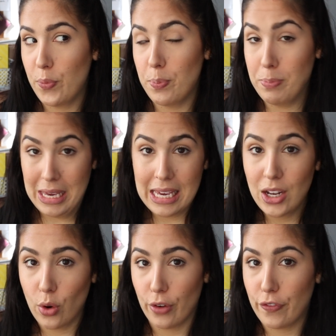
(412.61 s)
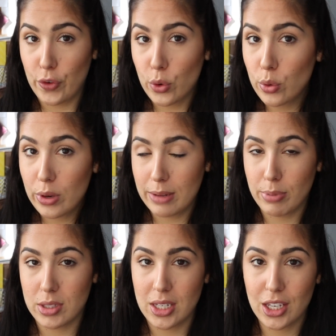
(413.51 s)
meat or food in
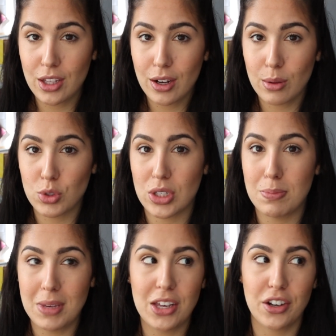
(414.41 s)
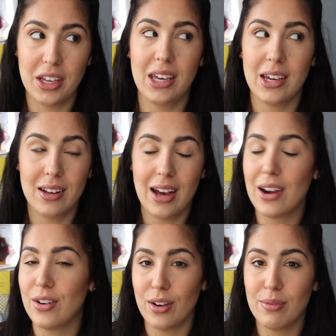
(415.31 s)
particular. It was just me cooking it. I
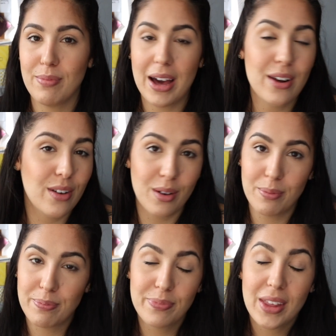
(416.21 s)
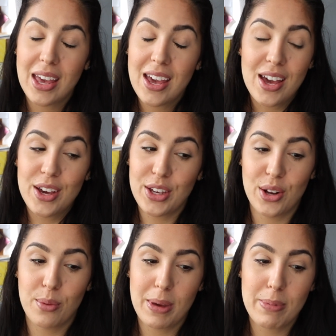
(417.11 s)
don't know. You
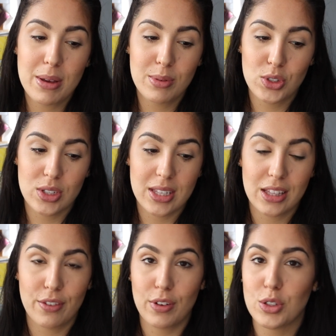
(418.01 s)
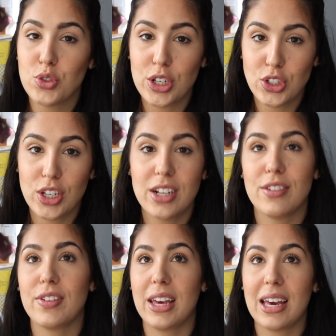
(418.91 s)
know, maybe it was just like the frustration
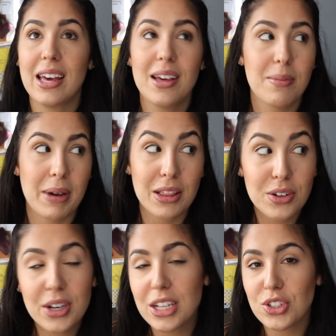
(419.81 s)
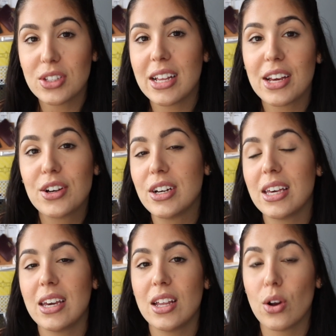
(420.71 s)
of like my little kitchen that I
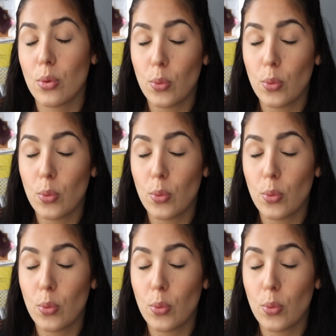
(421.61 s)
cook in, or